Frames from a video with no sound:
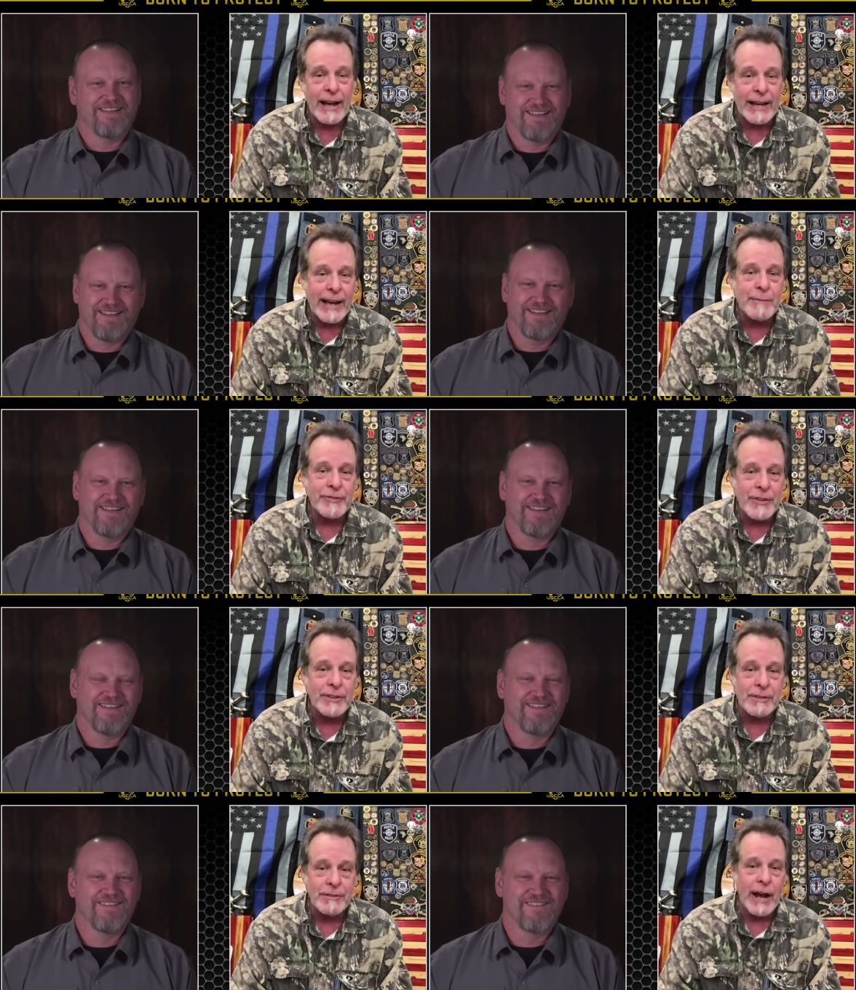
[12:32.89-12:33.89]
Speaker 1: I aim for
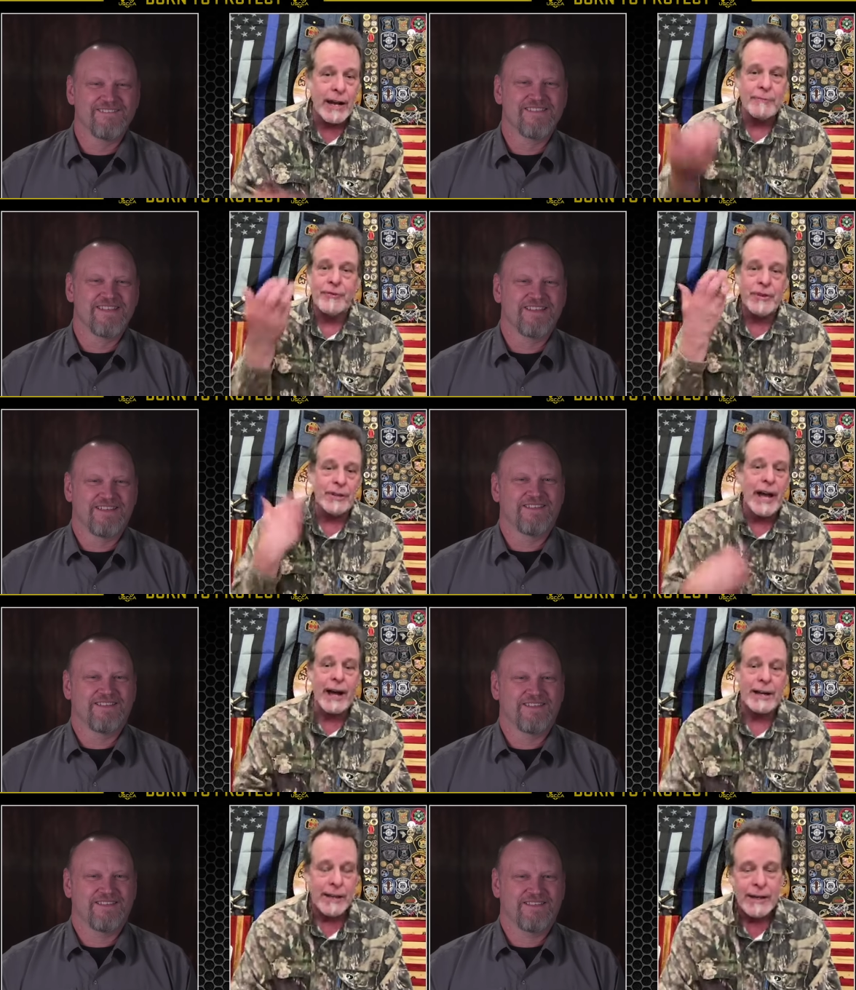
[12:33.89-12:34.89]
the I aim for the
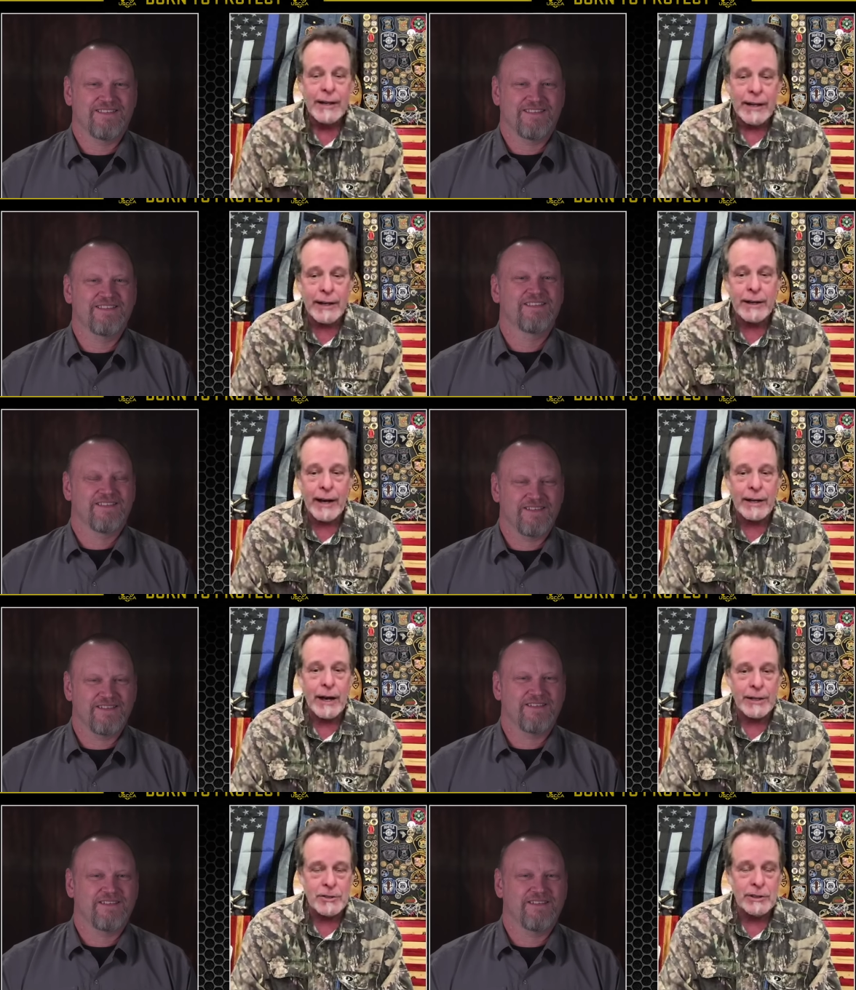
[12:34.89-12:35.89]
neck, and
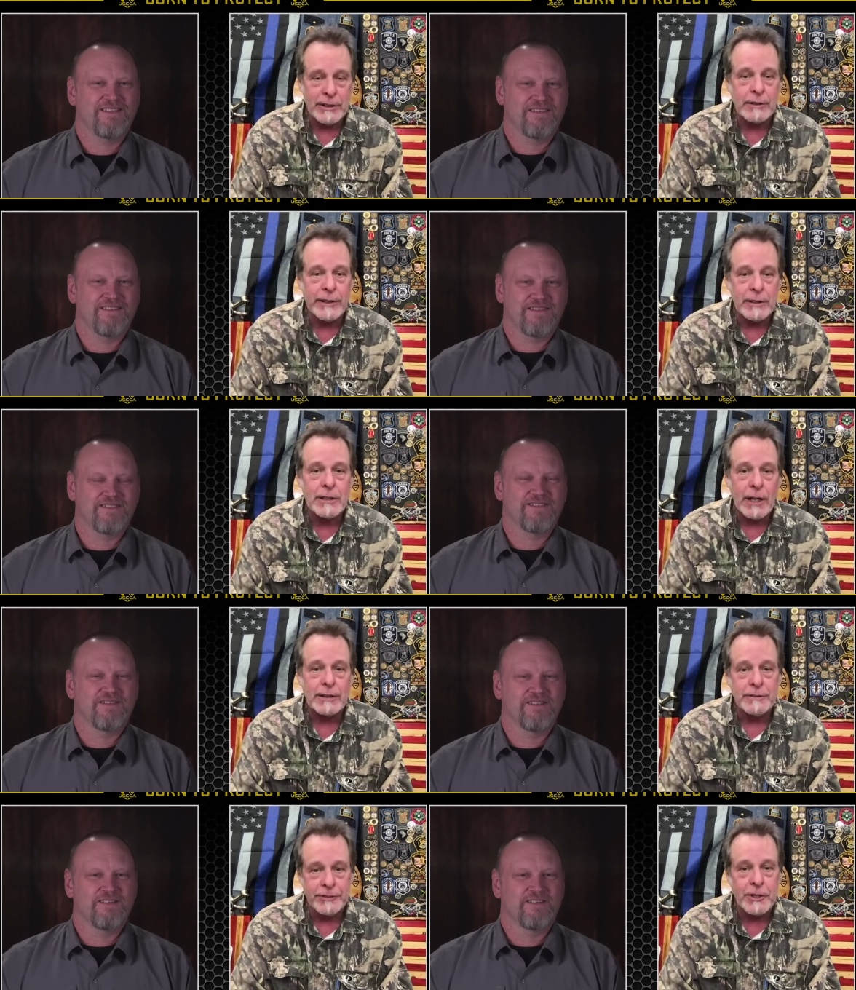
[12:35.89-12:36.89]
I, I literally
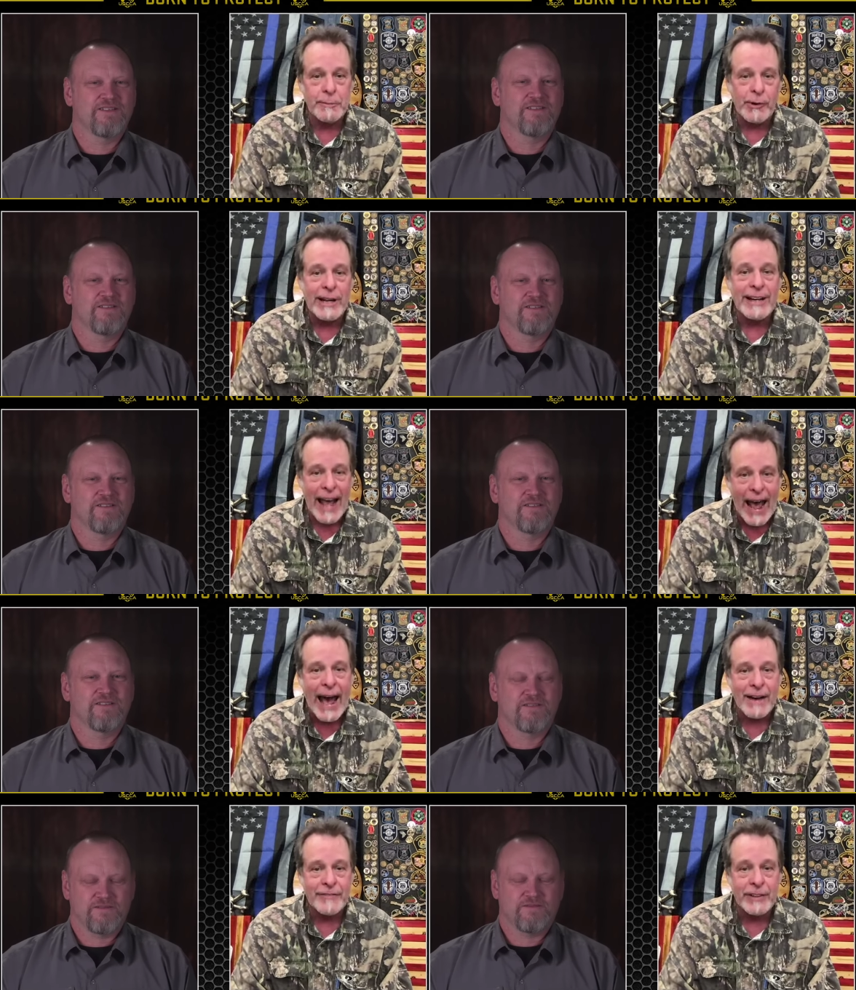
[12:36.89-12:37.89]
cut the vertebrae in
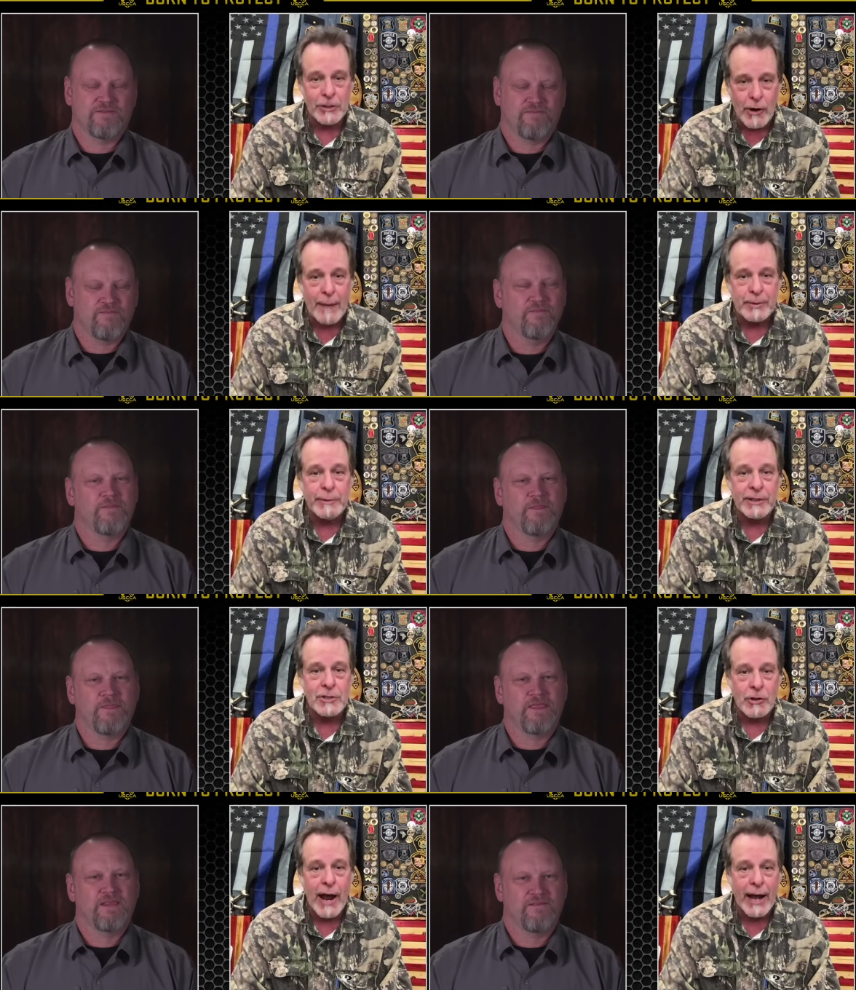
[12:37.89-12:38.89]
half and dropped him in
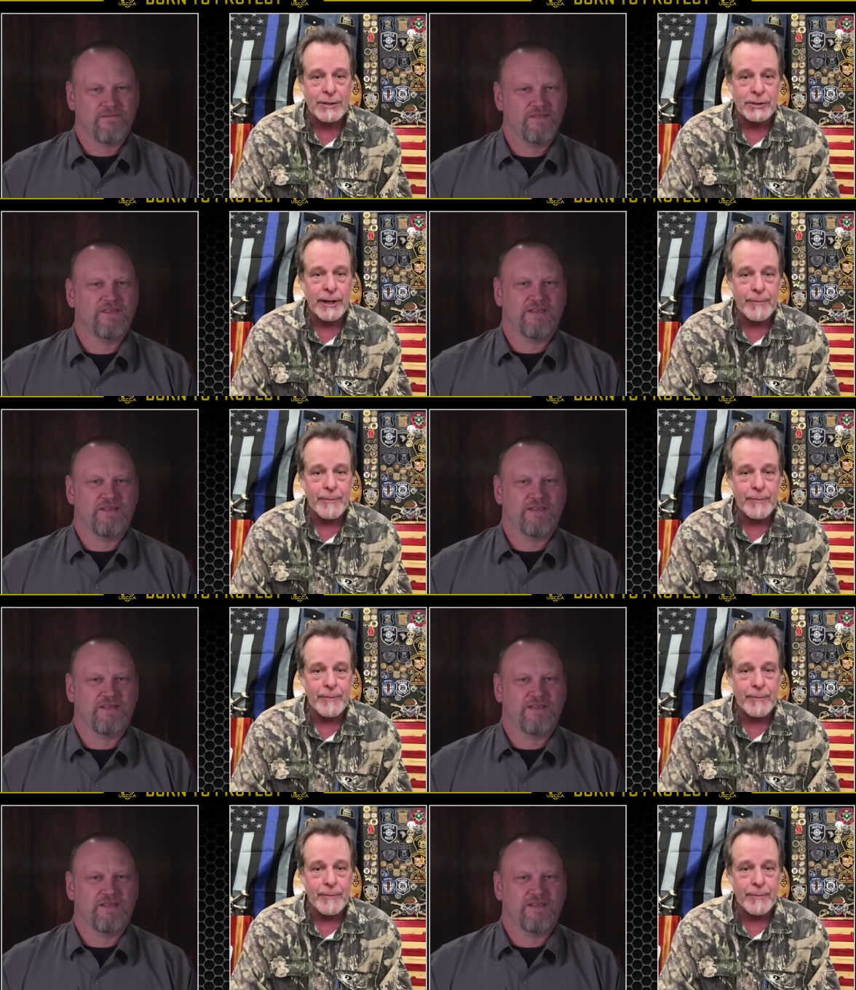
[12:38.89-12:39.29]
his tracks.